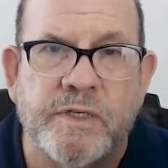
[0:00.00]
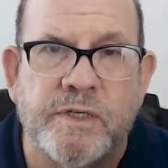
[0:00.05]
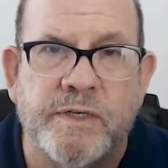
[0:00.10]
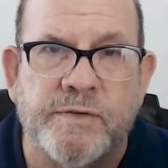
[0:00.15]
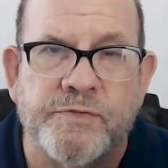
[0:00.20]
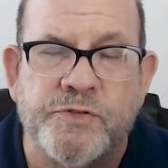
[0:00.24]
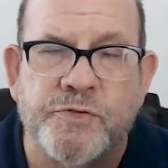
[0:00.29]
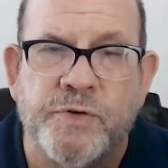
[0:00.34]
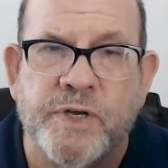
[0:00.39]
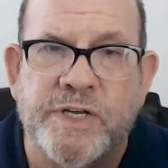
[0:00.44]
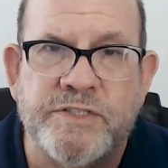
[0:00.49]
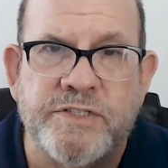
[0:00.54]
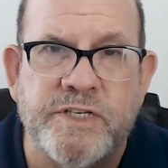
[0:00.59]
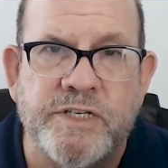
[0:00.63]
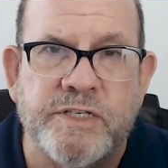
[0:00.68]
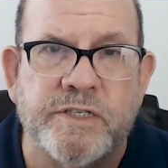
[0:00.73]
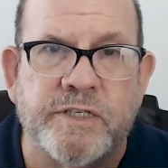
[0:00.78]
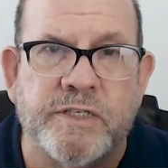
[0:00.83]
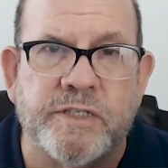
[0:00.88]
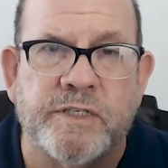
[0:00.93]
If
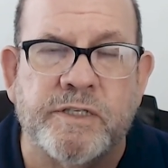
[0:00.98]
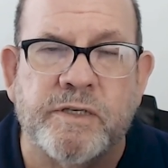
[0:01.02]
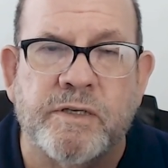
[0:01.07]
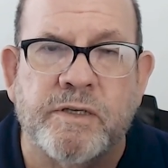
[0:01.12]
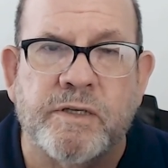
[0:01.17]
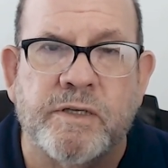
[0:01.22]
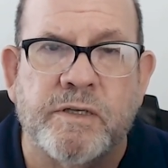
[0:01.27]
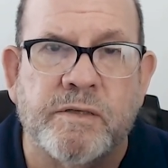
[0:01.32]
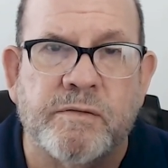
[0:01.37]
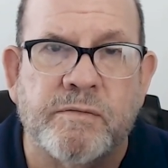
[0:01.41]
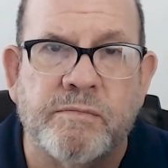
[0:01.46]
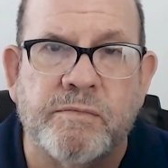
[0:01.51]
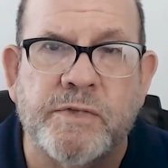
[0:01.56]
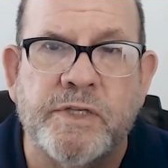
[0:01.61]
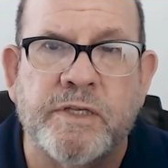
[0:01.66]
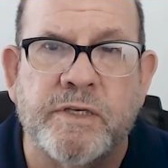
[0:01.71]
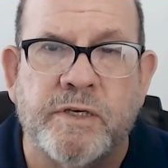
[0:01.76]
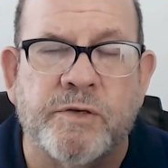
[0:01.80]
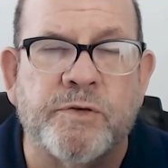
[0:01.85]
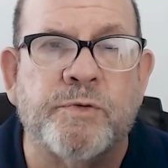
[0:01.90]
Tracy did it,
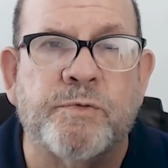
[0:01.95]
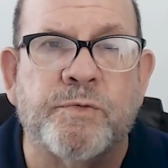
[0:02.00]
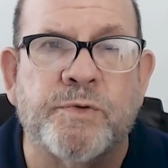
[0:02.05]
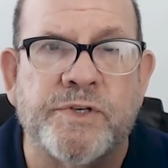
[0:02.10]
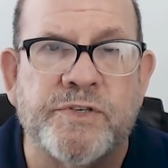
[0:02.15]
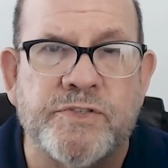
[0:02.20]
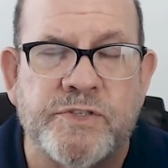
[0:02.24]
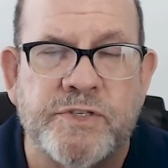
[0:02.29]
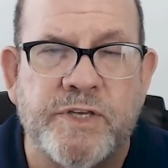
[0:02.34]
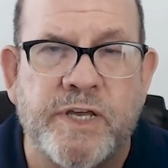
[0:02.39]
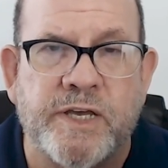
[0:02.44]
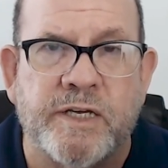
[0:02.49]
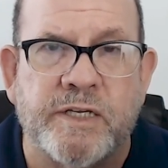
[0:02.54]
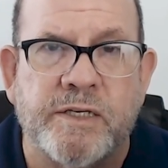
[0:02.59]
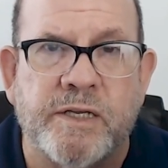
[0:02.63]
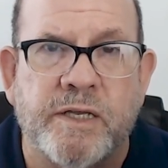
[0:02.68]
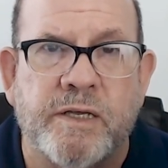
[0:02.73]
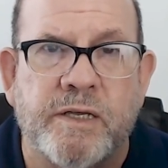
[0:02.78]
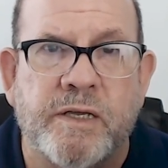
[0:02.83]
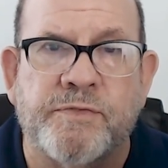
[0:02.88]
yeah, it would
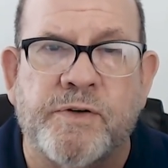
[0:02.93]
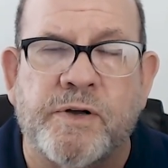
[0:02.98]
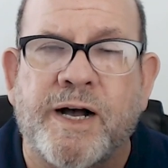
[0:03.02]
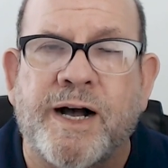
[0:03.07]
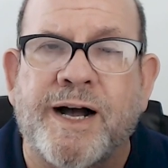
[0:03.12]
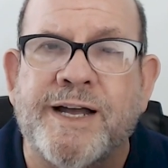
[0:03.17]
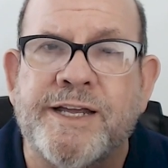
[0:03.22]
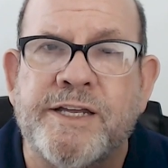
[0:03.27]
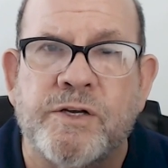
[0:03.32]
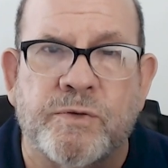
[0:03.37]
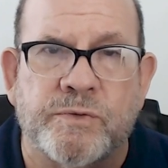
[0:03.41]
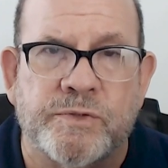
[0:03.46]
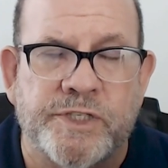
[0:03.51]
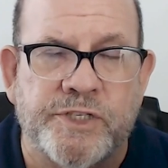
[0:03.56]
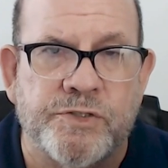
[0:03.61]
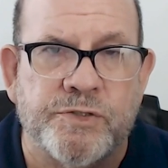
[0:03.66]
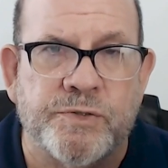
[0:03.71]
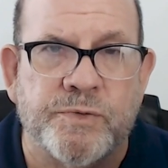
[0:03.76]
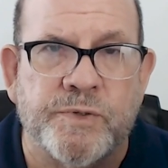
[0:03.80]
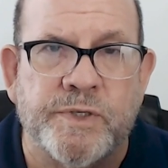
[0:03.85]
reset. If I
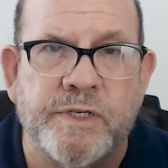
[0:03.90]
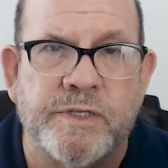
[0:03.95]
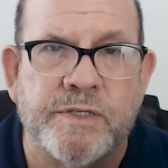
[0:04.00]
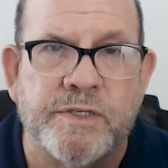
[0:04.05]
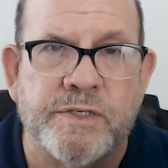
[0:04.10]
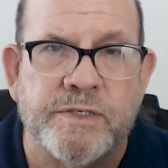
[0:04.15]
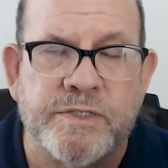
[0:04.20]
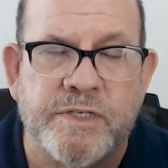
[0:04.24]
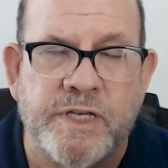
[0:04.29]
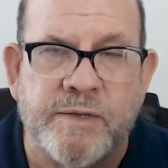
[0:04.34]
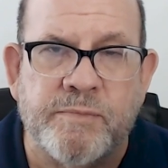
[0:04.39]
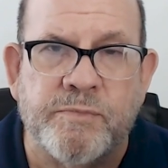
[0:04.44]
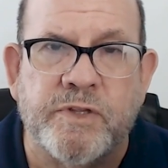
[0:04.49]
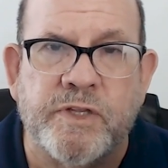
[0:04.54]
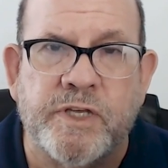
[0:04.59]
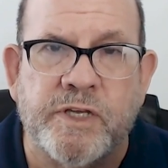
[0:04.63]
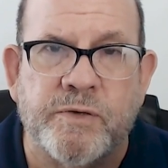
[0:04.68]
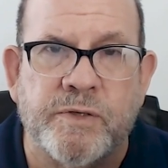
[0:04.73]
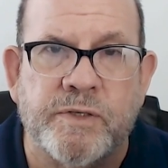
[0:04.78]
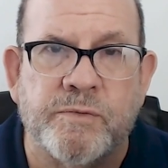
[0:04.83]
only do it, the same
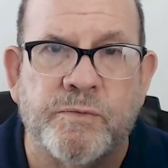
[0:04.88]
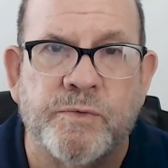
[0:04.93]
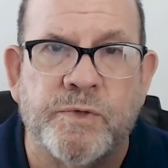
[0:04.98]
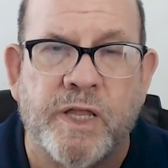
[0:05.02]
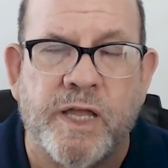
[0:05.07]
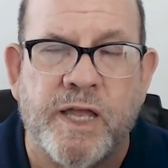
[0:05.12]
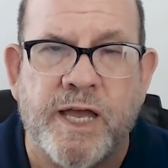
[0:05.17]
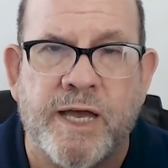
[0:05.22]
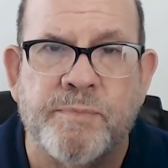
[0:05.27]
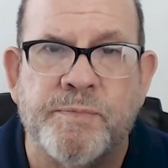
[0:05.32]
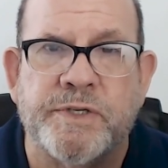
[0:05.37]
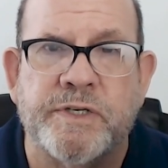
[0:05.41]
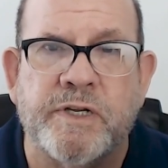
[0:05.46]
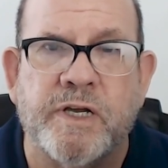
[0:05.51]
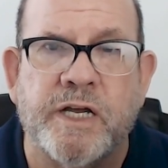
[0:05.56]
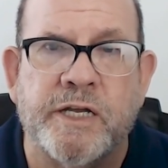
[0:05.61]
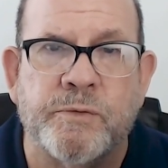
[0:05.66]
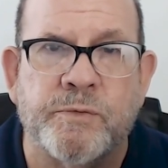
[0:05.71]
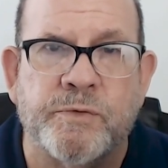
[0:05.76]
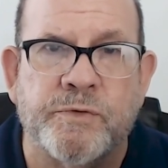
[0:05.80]
thing will
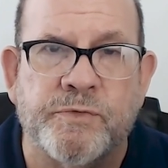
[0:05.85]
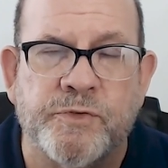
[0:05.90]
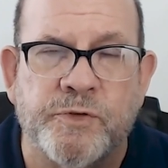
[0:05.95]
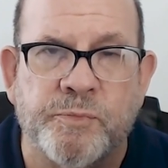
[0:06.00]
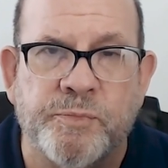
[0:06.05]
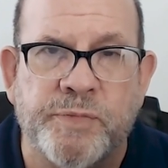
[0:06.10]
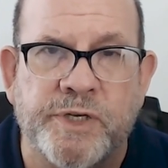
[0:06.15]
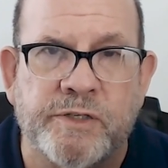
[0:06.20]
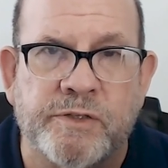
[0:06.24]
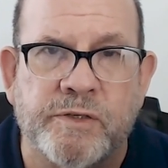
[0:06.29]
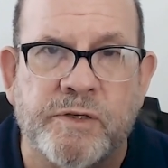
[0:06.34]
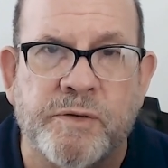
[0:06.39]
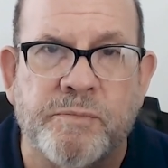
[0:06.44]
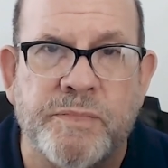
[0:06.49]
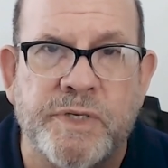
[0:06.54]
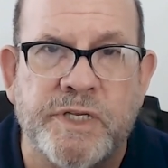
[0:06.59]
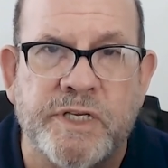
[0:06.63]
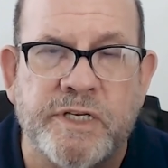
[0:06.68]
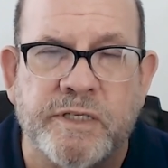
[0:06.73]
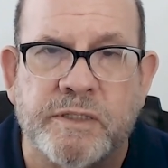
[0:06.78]
happen. I will feel better
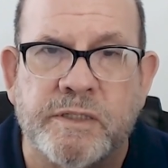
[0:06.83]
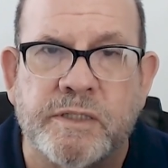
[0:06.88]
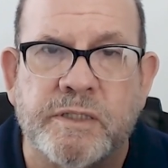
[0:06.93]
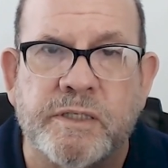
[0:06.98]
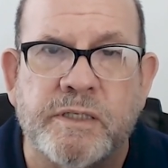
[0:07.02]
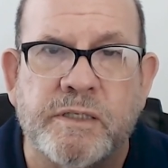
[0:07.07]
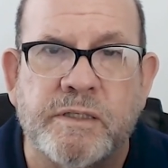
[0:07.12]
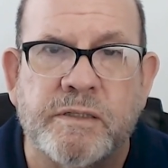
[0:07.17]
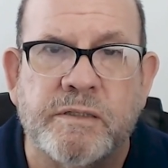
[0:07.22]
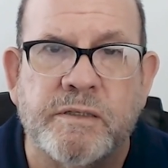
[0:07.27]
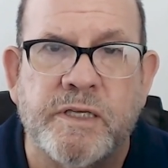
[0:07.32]
immediately.